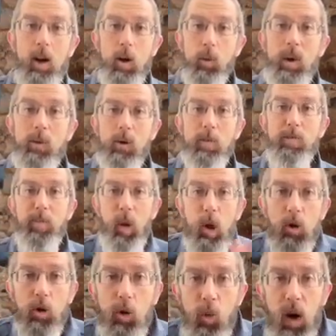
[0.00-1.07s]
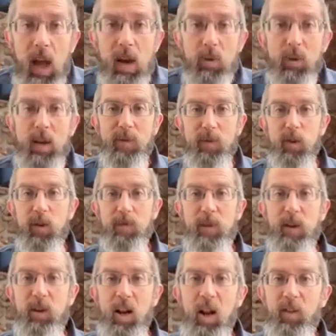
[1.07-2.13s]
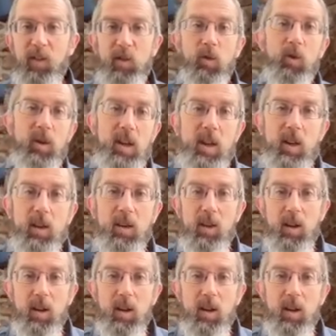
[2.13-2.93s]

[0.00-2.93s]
We were blown away when we first figured out the story here,